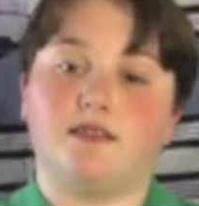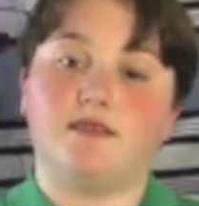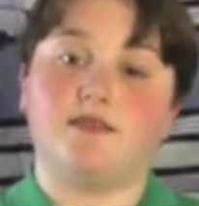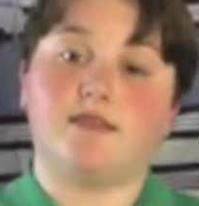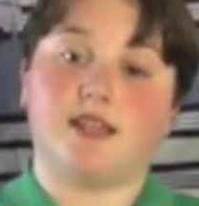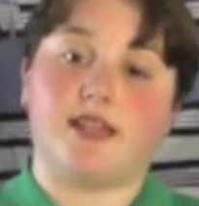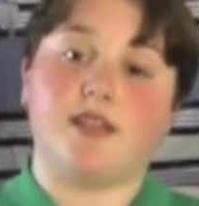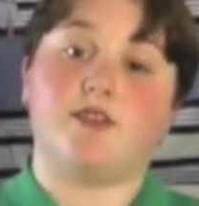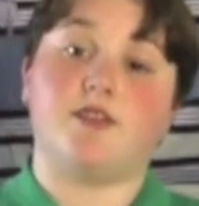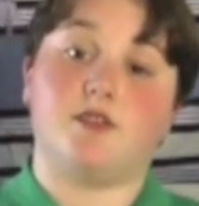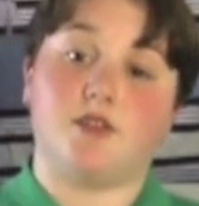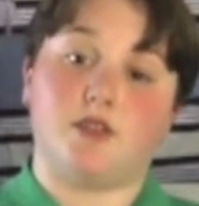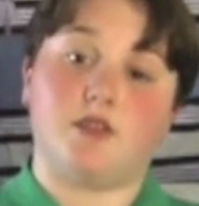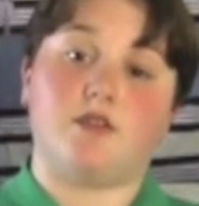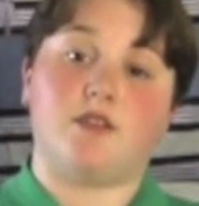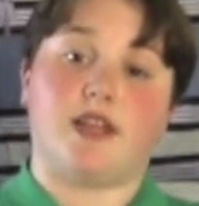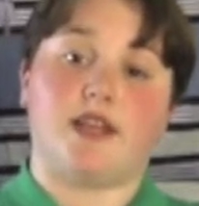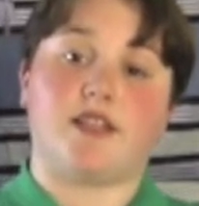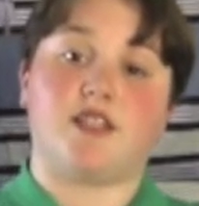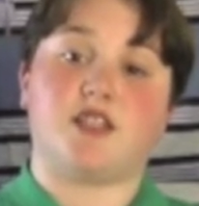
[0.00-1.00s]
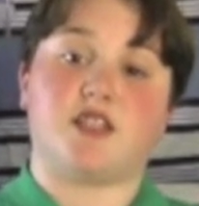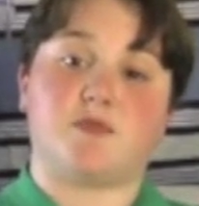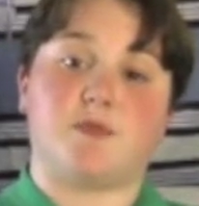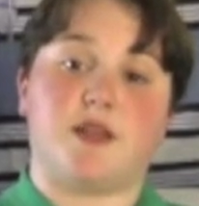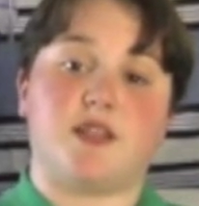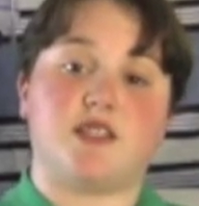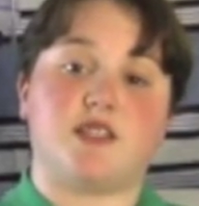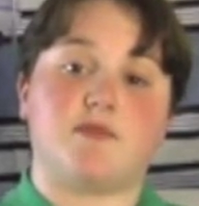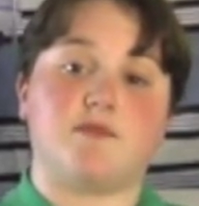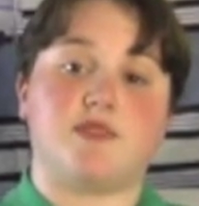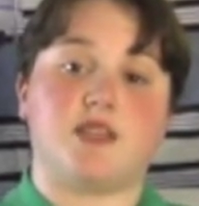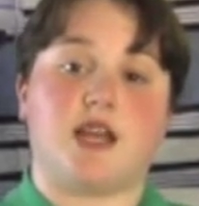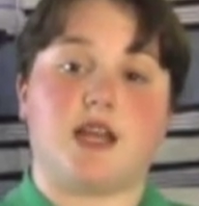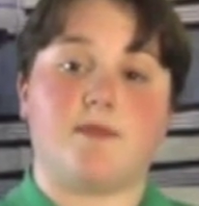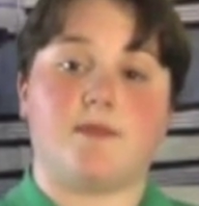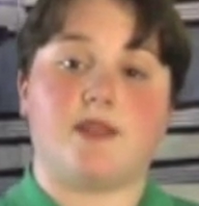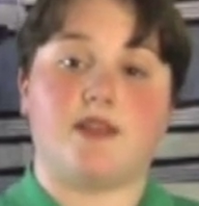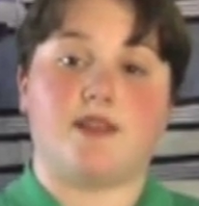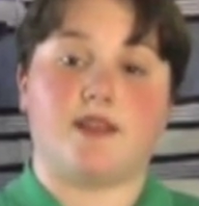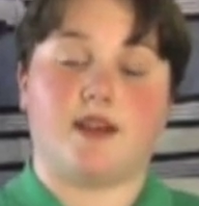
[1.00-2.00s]
They do like to spend some
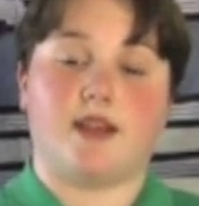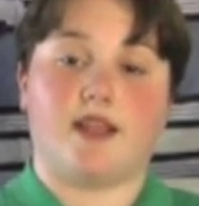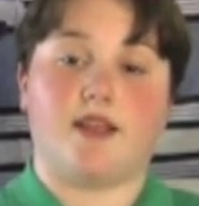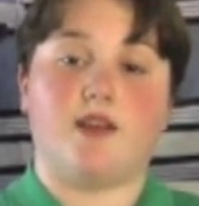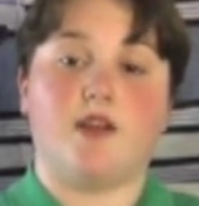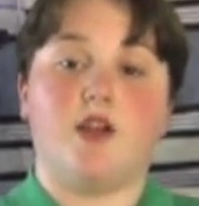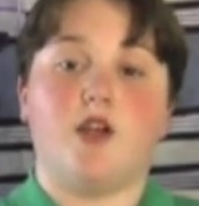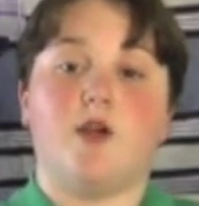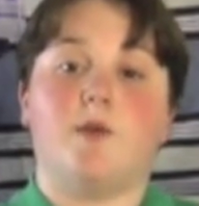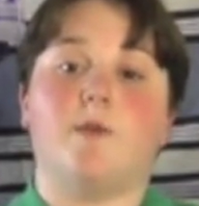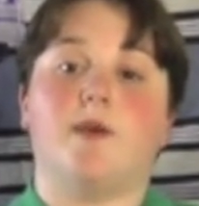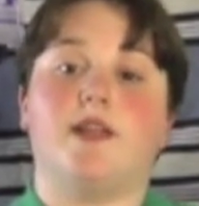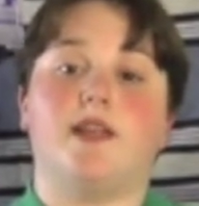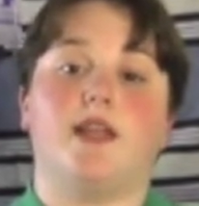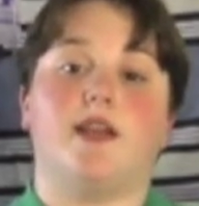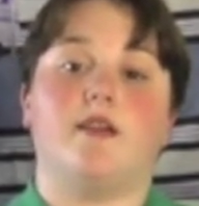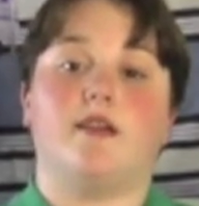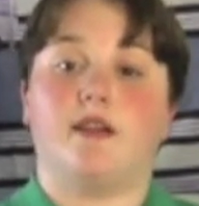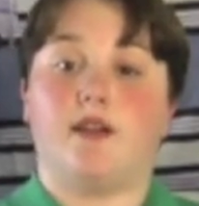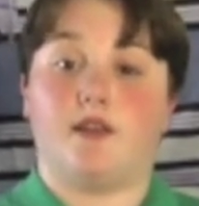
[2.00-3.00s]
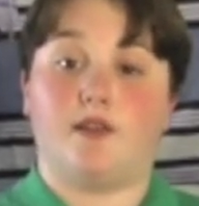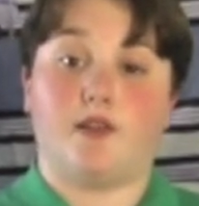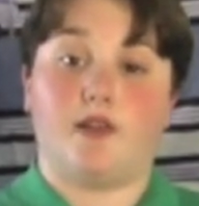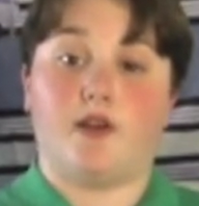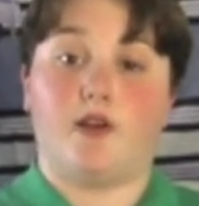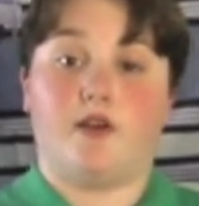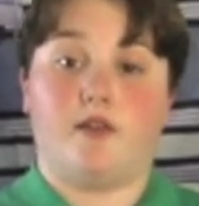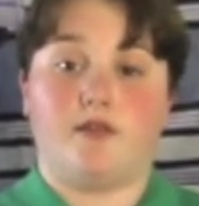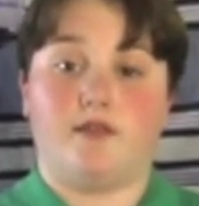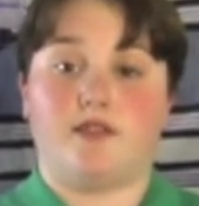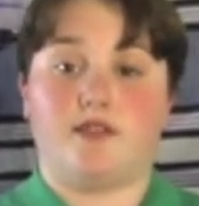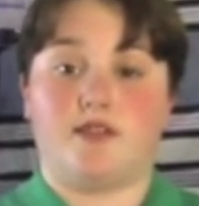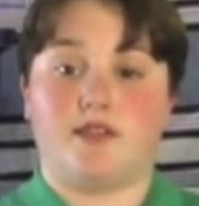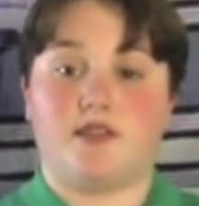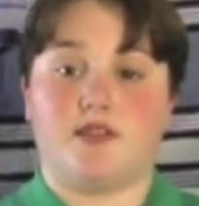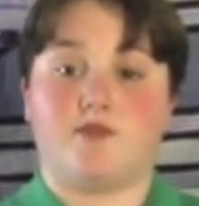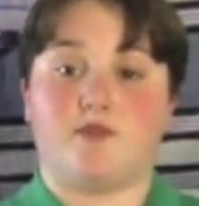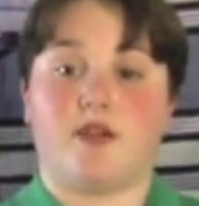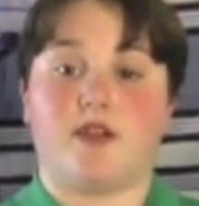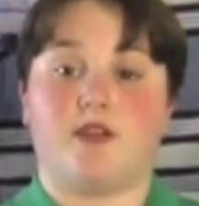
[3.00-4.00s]
time at night when they're alone,
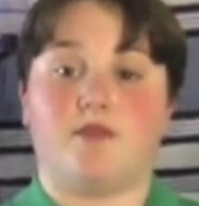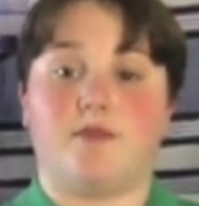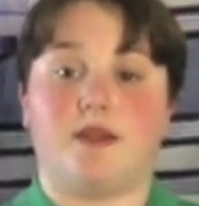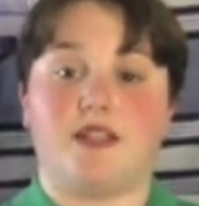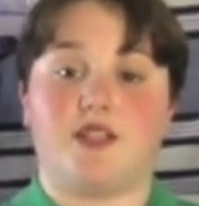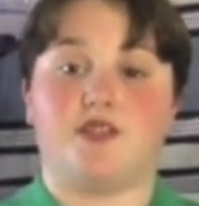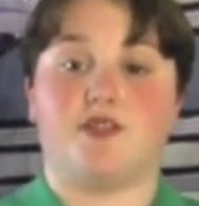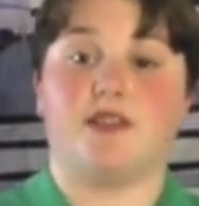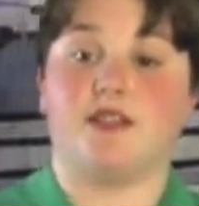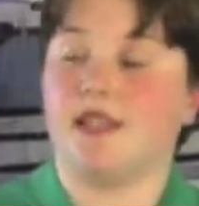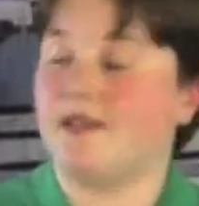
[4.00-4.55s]
because when you're pestering